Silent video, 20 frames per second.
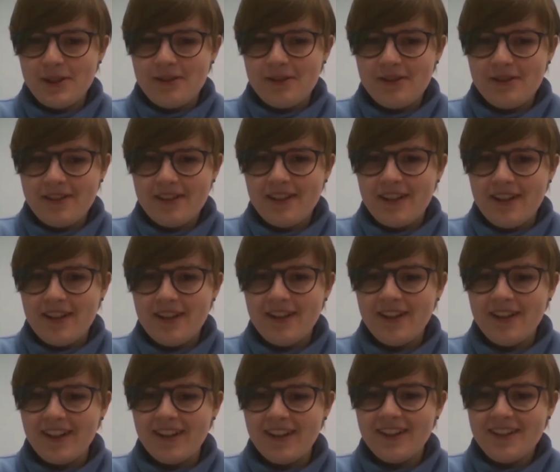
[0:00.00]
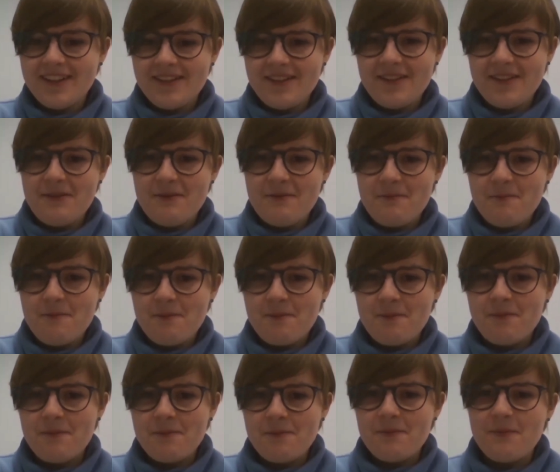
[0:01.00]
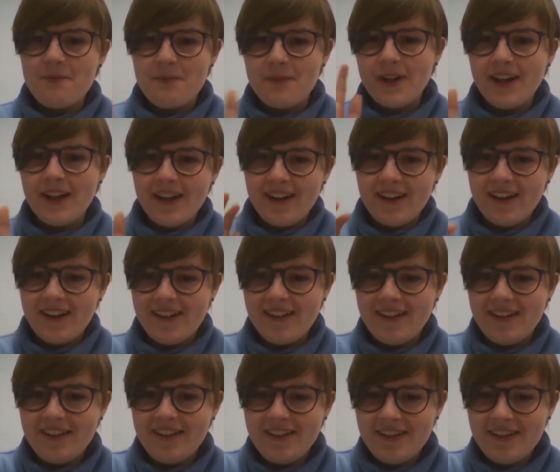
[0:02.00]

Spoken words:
good. All right. Bye.